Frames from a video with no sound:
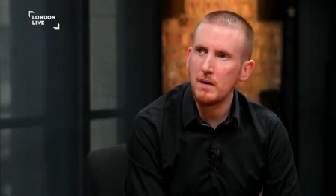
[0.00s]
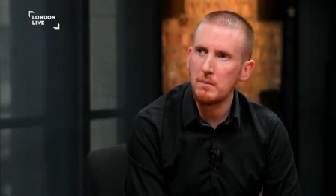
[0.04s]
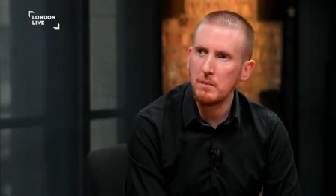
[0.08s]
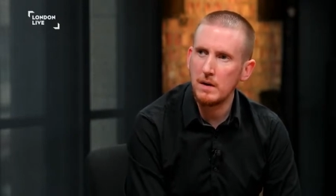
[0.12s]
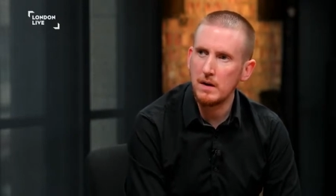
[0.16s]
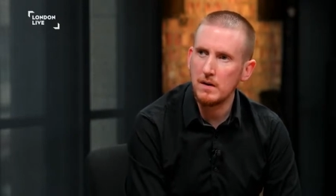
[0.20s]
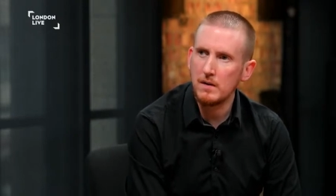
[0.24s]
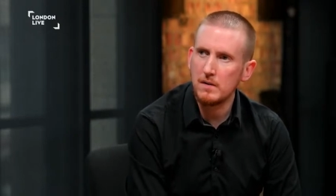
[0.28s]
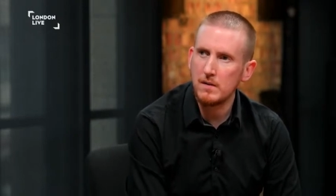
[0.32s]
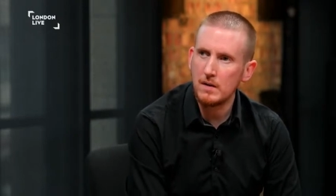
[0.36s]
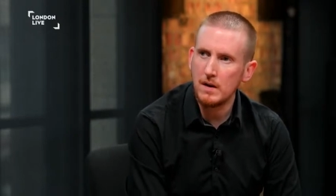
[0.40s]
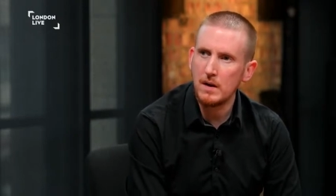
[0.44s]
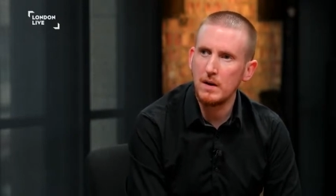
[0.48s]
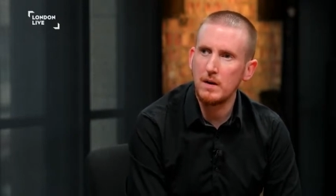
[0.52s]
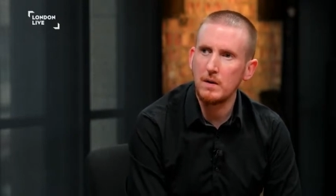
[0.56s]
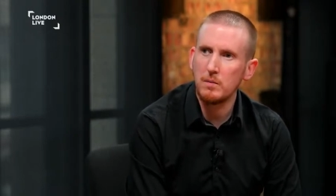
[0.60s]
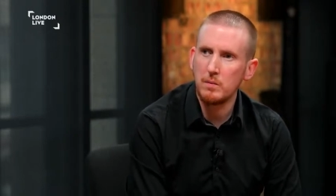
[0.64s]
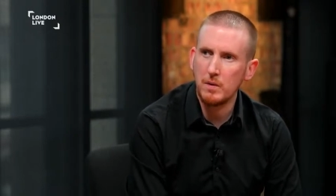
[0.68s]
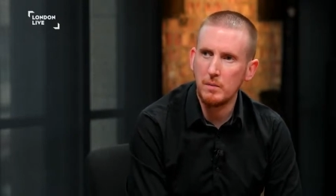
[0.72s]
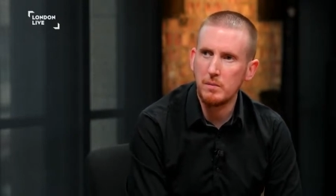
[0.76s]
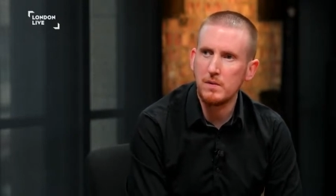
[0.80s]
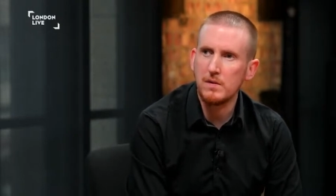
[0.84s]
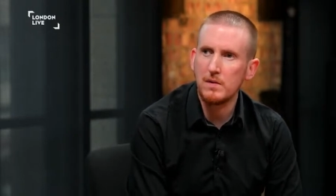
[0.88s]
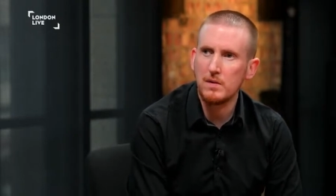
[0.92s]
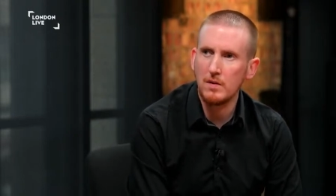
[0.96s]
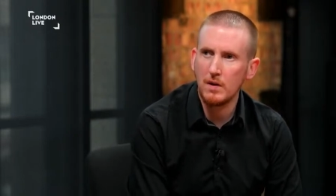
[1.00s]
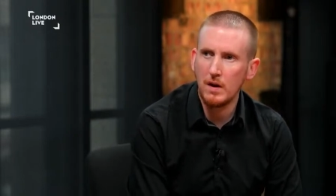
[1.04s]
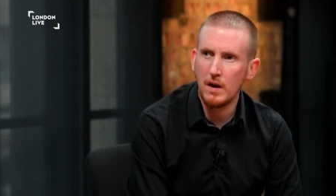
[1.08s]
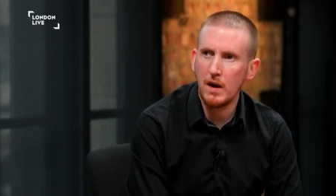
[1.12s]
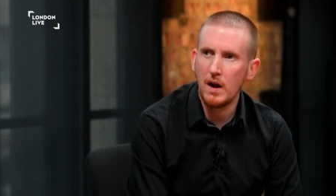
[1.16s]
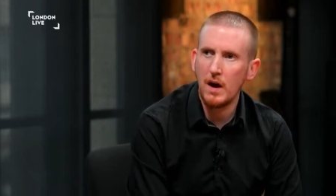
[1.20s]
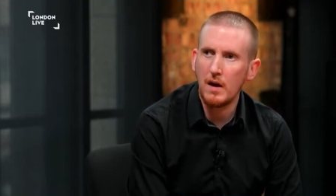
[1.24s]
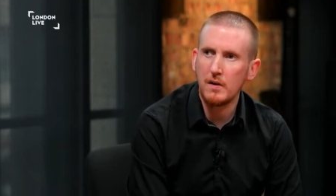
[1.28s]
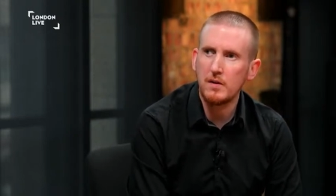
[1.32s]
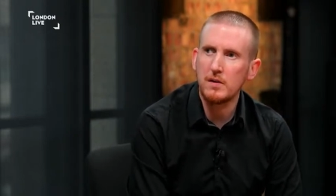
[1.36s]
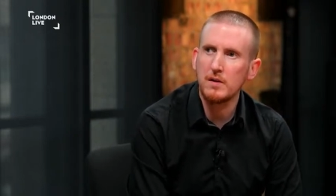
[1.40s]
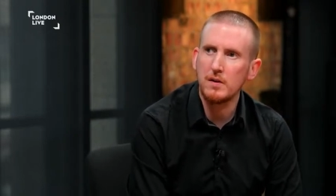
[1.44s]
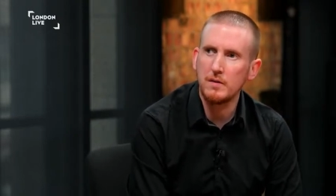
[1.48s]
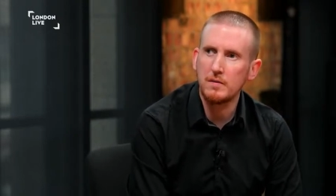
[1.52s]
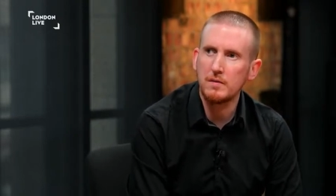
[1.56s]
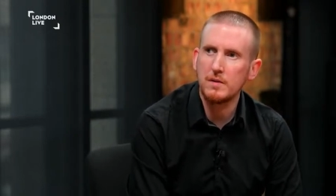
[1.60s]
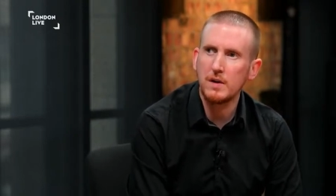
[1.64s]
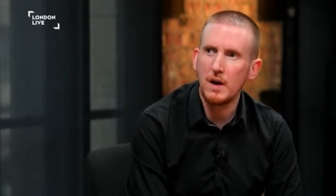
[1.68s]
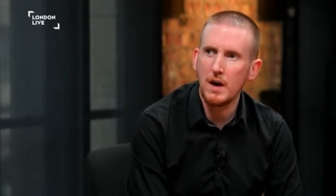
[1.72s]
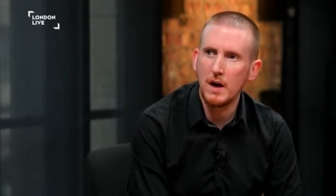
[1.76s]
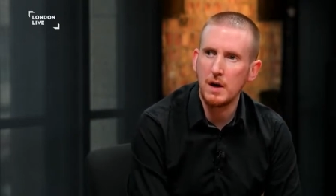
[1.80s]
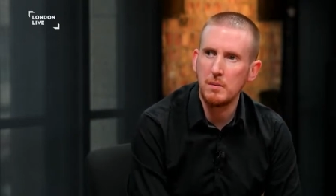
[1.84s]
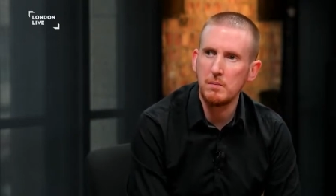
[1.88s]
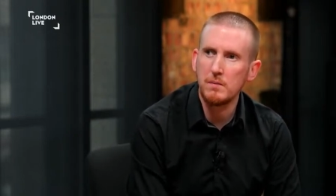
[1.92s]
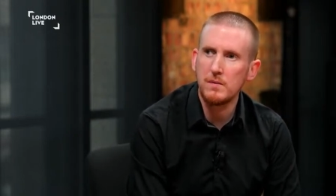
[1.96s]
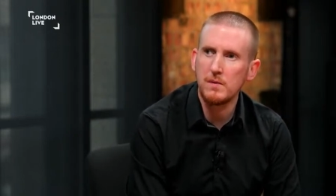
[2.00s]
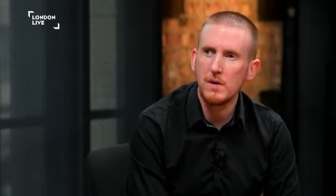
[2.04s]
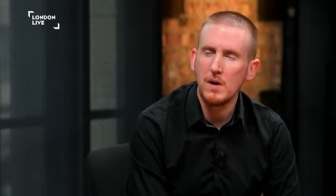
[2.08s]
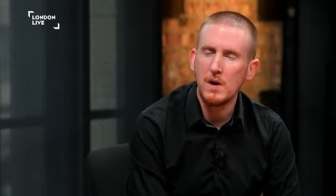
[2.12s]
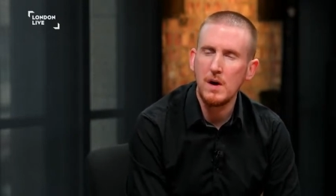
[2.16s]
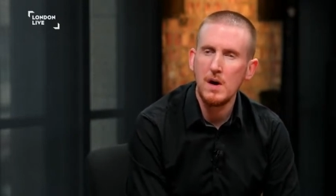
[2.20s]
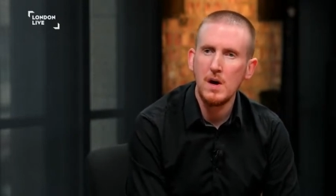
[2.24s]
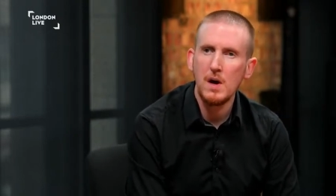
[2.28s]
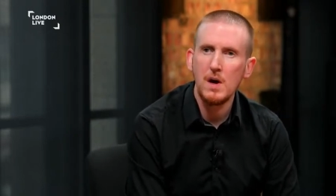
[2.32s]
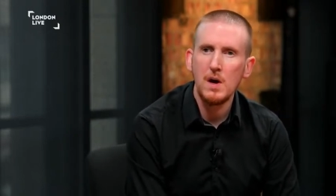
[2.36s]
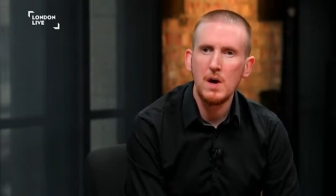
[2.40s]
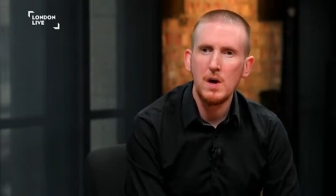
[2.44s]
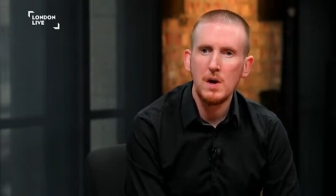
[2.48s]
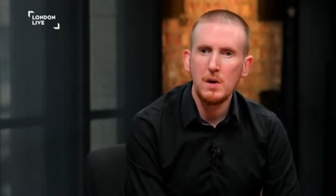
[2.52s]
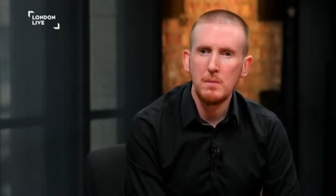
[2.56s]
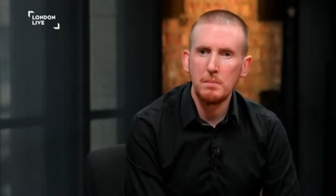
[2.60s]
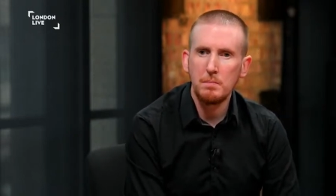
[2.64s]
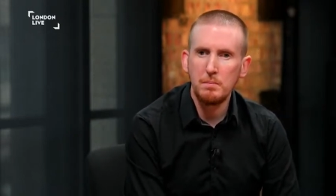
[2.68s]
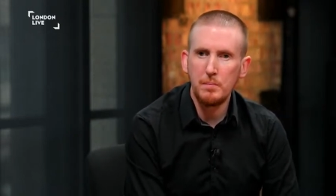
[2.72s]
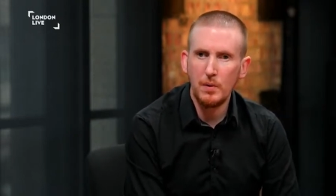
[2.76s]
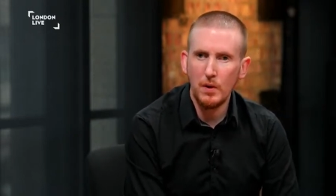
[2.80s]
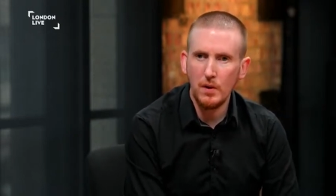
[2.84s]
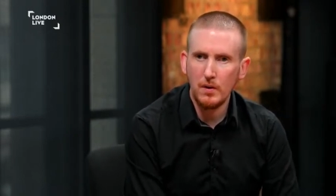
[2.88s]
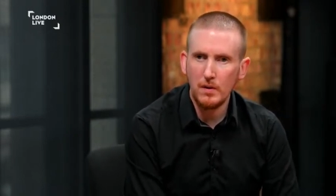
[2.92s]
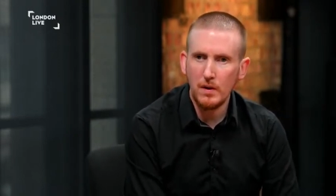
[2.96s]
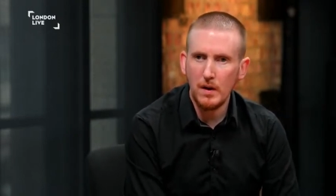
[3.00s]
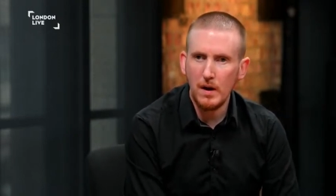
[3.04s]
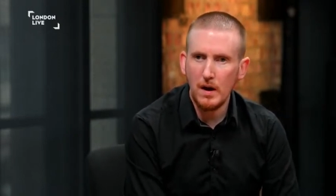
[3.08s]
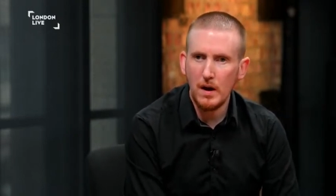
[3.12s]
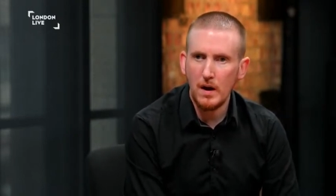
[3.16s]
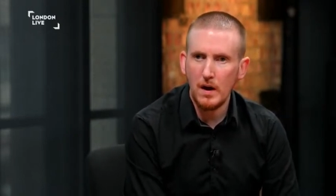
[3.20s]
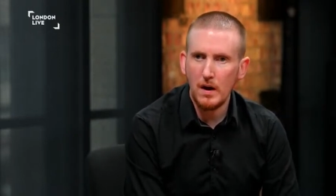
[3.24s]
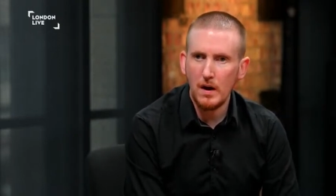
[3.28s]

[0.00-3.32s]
I mean, it was still a lot of tough times, but